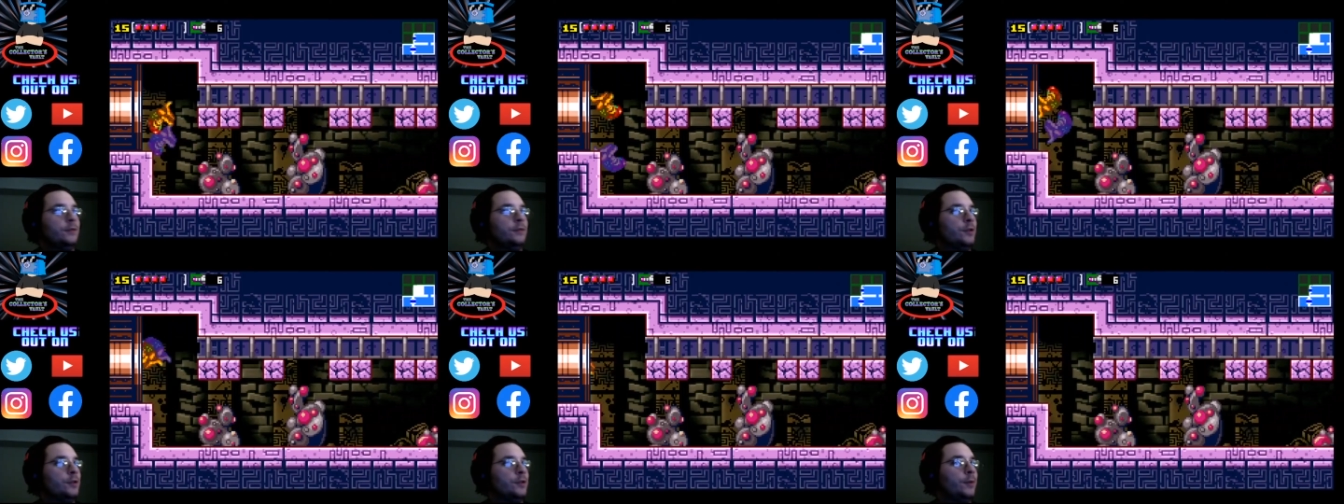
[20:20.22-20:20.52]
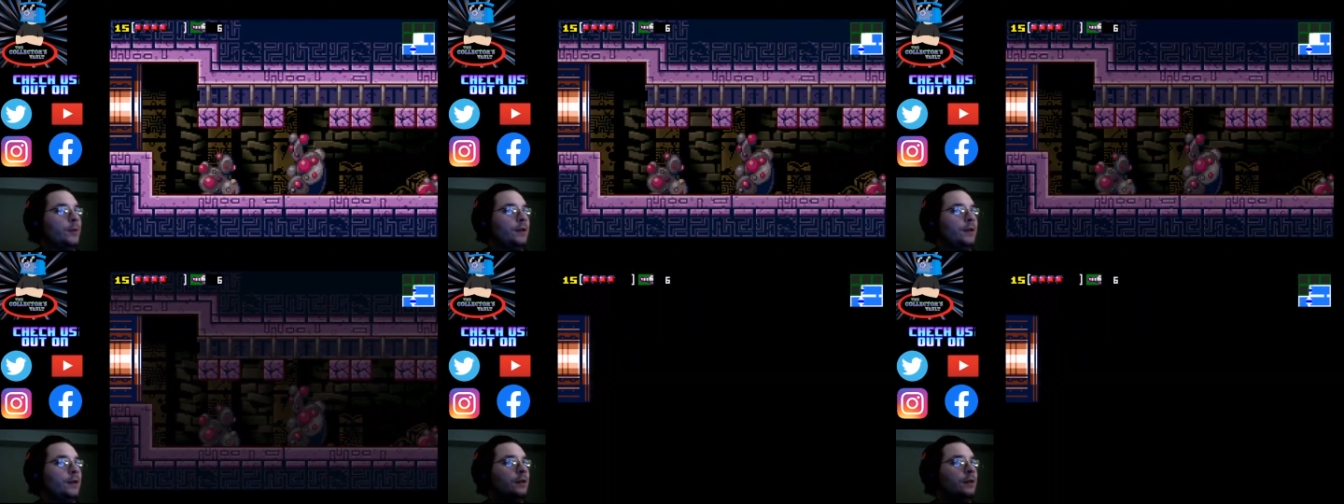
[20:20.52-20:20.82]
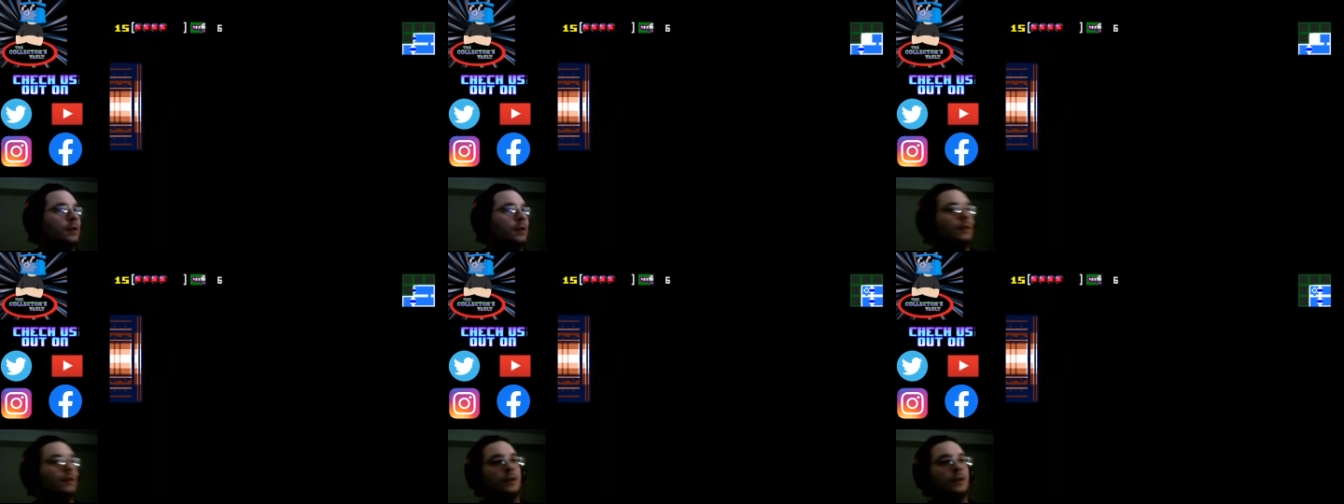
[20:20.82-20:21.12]
I hope I can
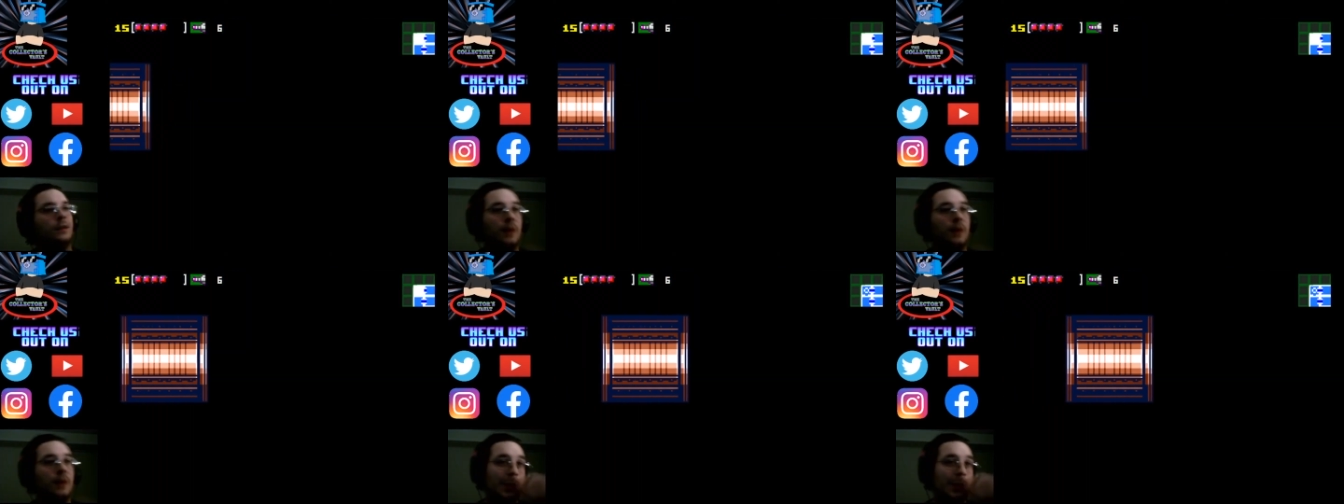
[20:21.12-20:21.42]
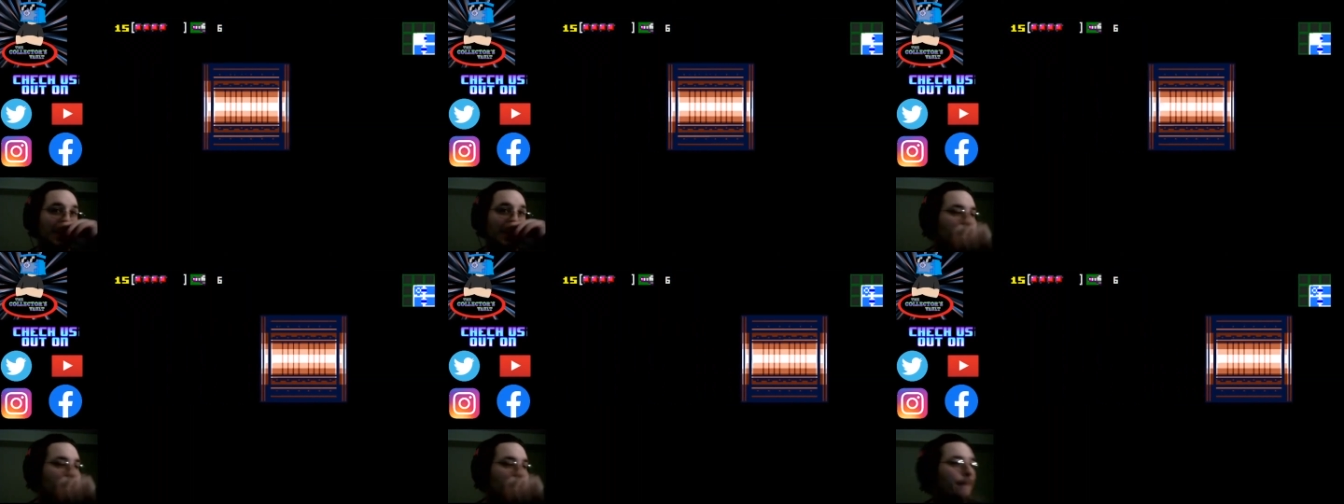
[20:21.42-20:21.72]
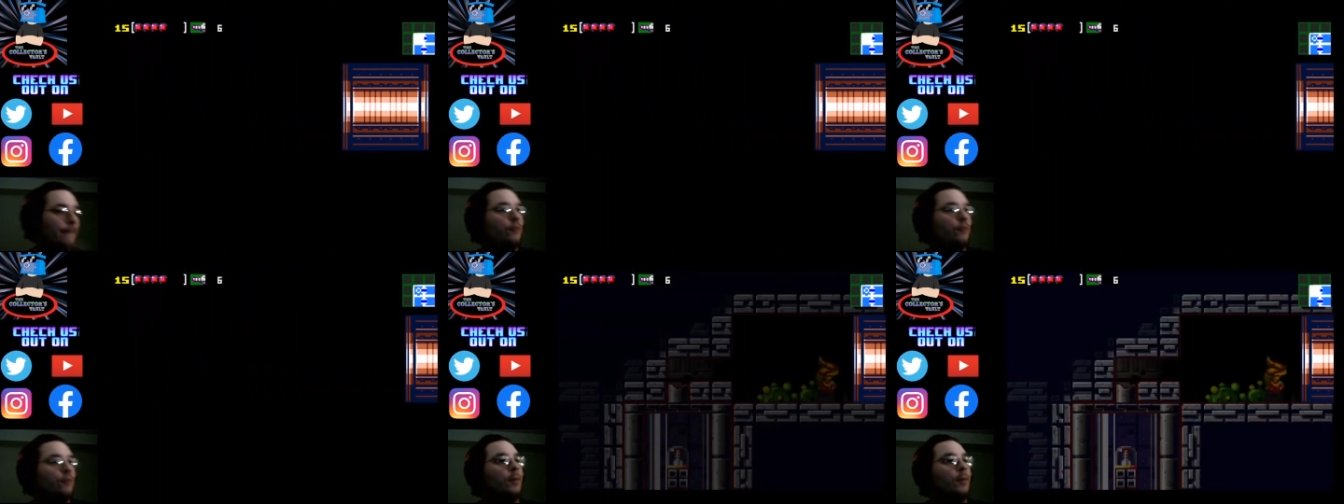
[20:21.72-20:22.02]

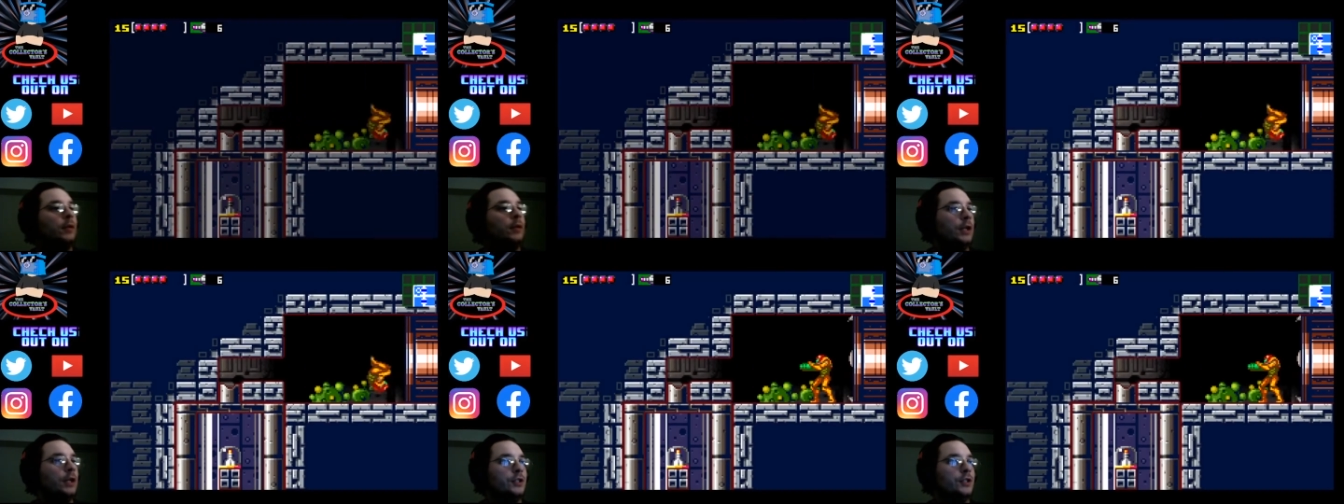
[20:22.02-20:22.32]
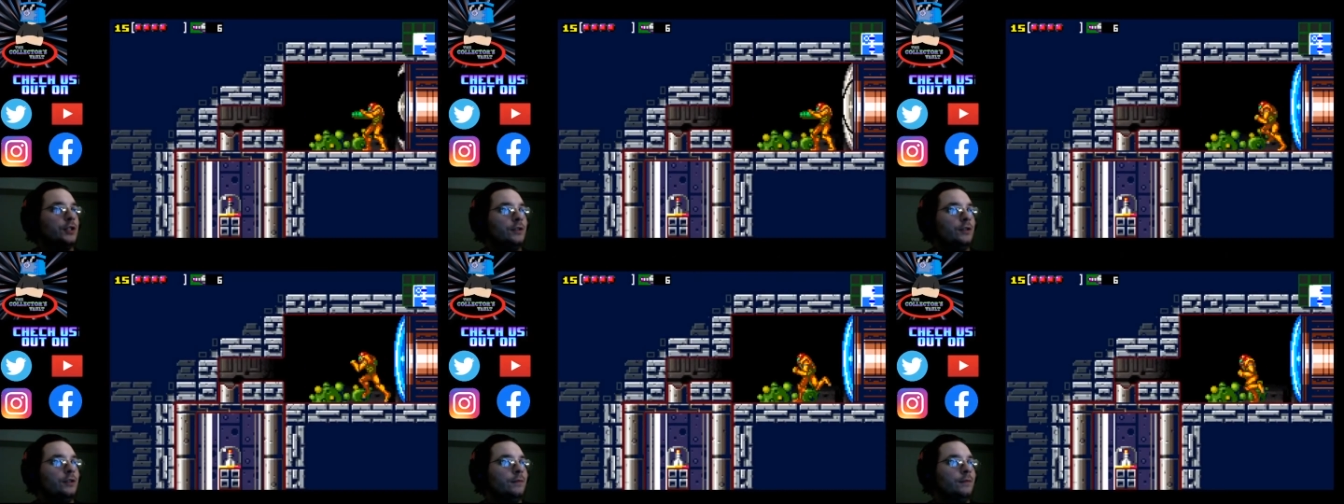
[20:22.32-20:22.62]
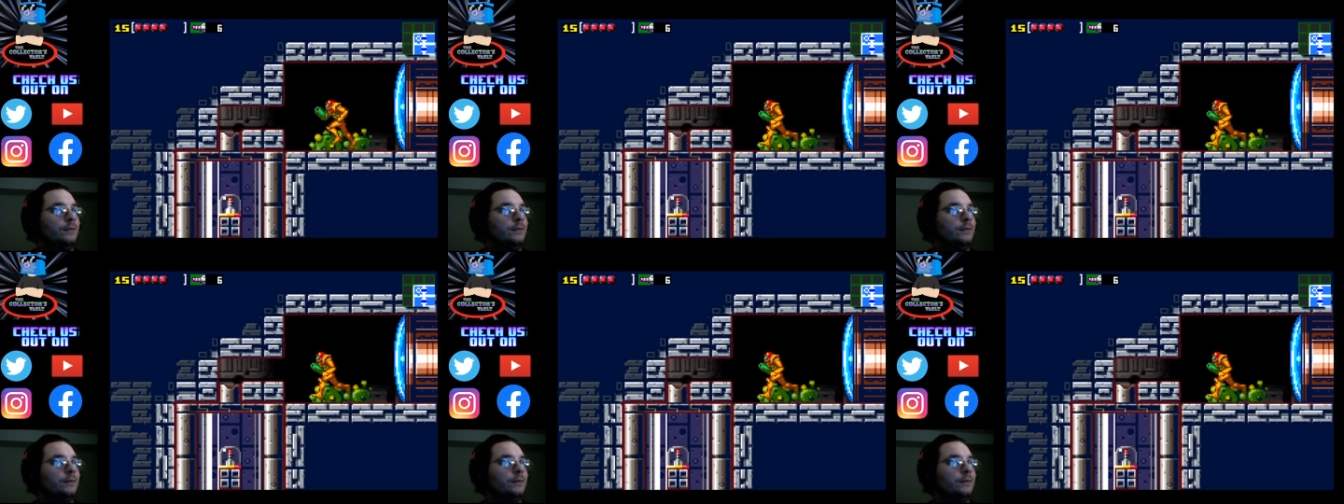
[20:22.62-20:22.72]
replenish them.